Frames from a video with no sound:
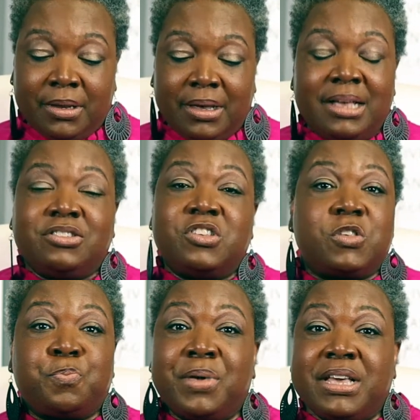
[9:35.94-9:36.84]
It just
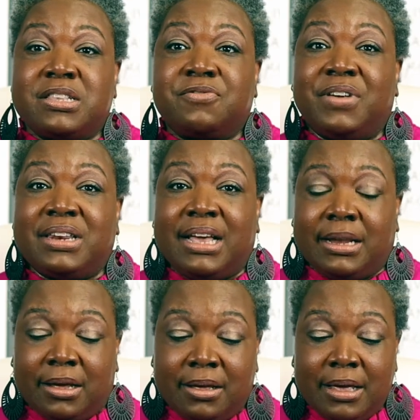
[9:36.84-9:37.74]
speaks
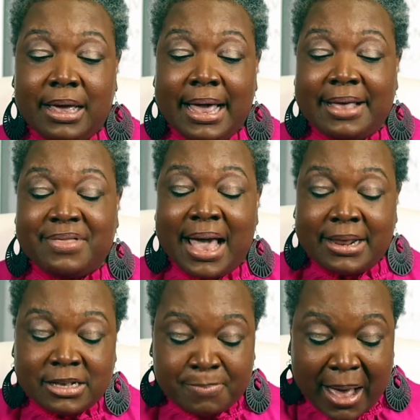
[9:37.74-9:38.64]
vanilla. And that
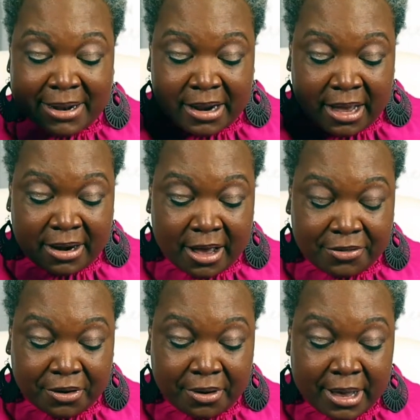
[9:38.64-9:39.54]
is by none
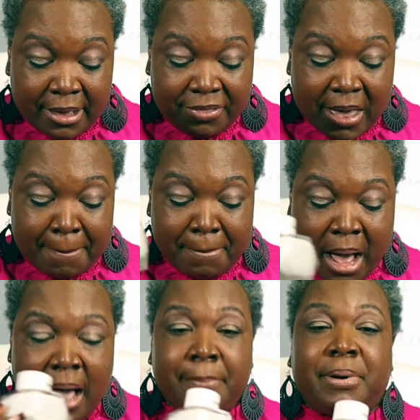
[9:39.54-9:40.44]
other than
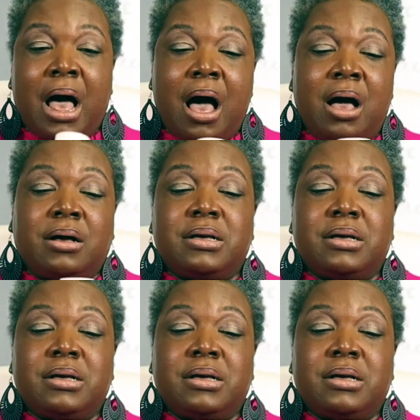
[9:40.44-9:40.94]
Mont Blanc